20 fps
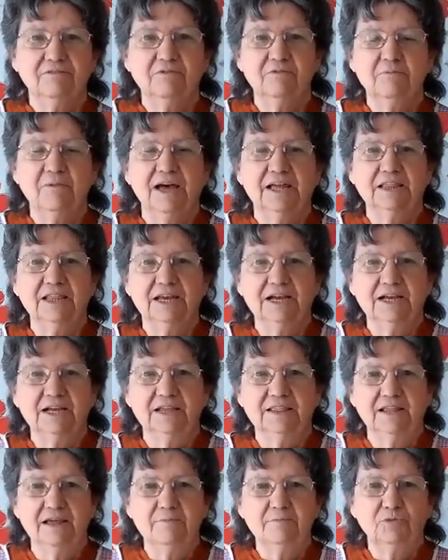For my leg
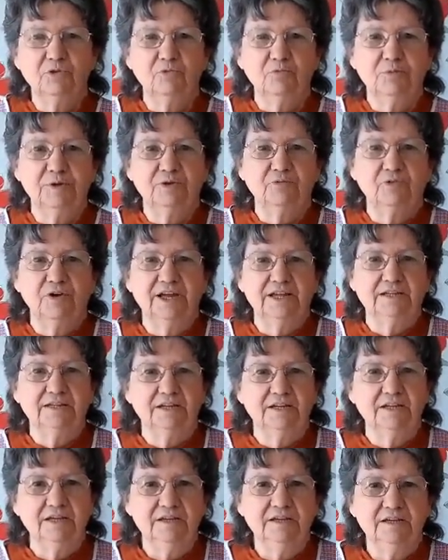of lamb to be
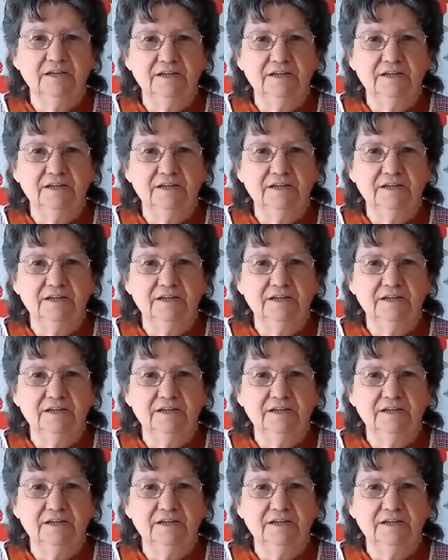ready.